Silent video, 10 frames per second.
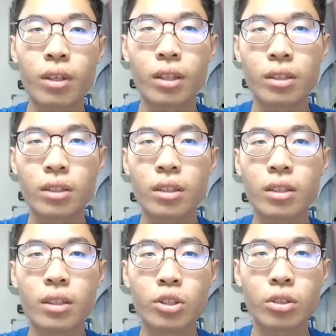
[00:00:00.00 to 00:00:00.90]
as
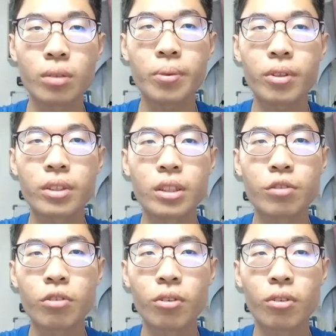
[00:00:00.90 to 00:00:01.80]
the National Policy
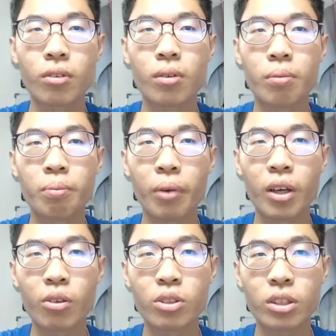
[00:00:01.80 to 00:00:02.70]
for
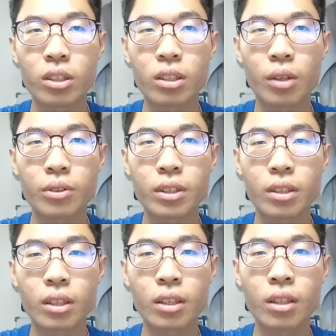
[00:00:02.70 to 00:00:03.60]
Biological
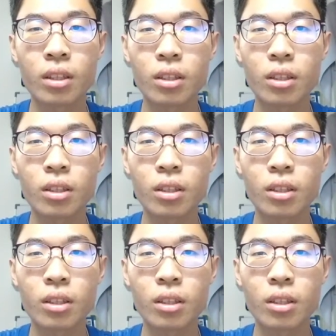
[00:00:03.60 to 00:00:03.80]
Diversity